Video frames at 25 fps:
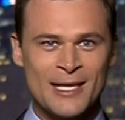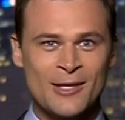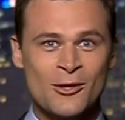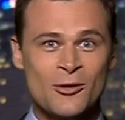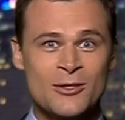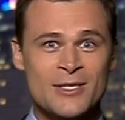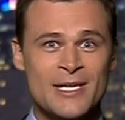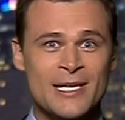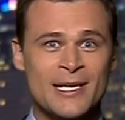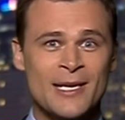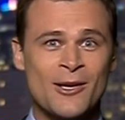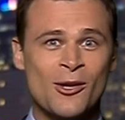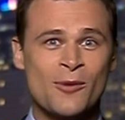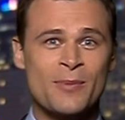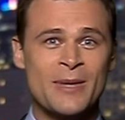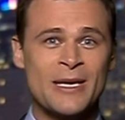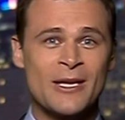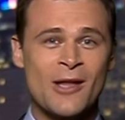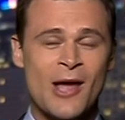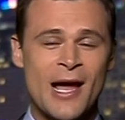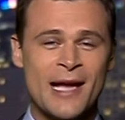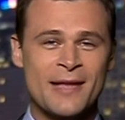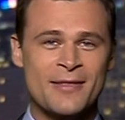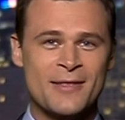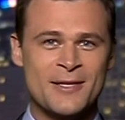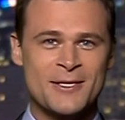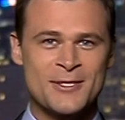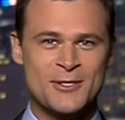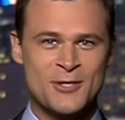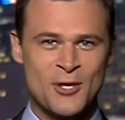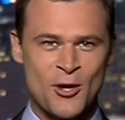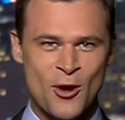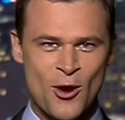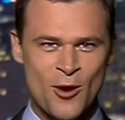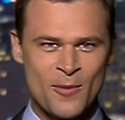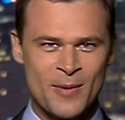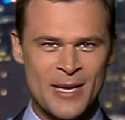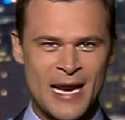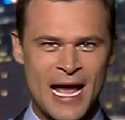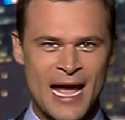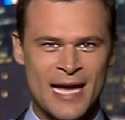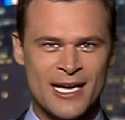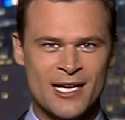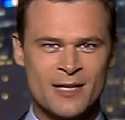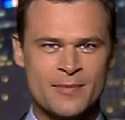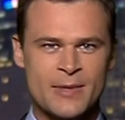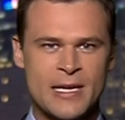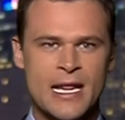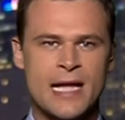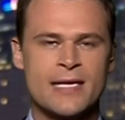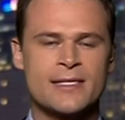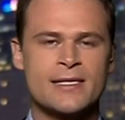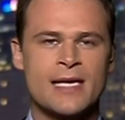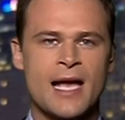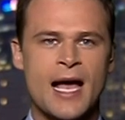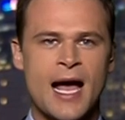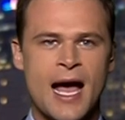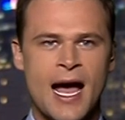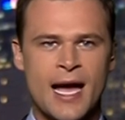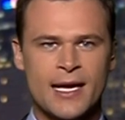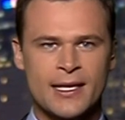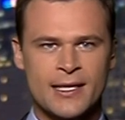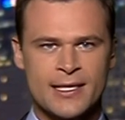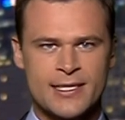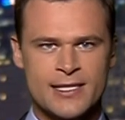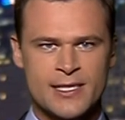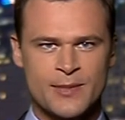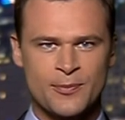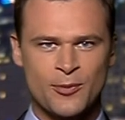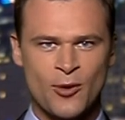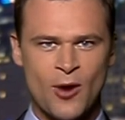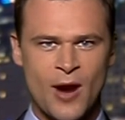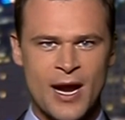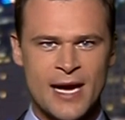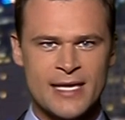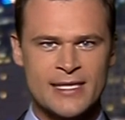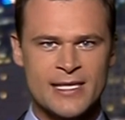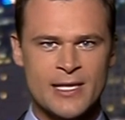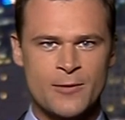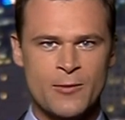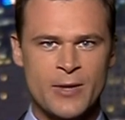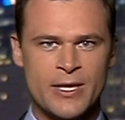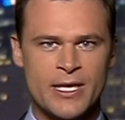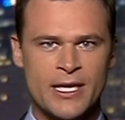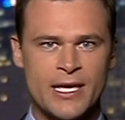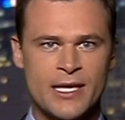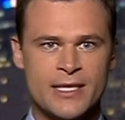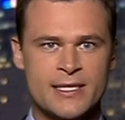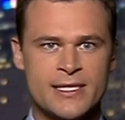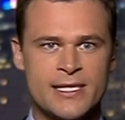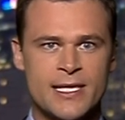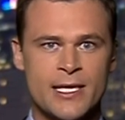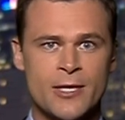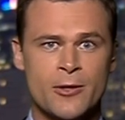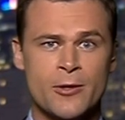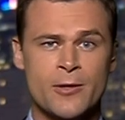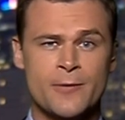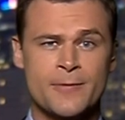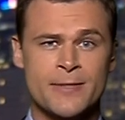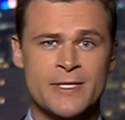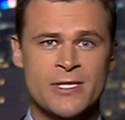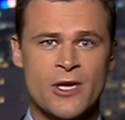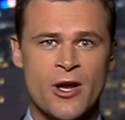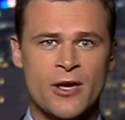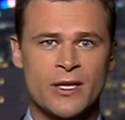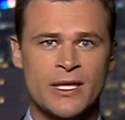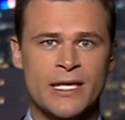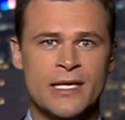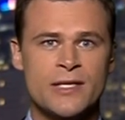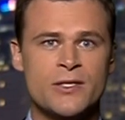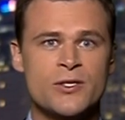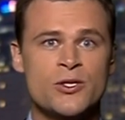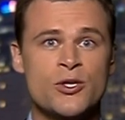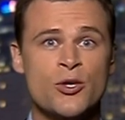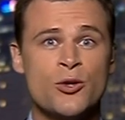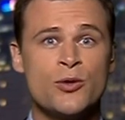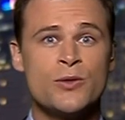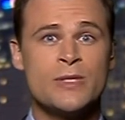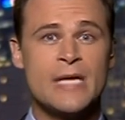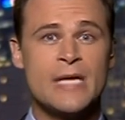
he looked a little bit like the Terminator, but that's hardly surprising when you consider it was only two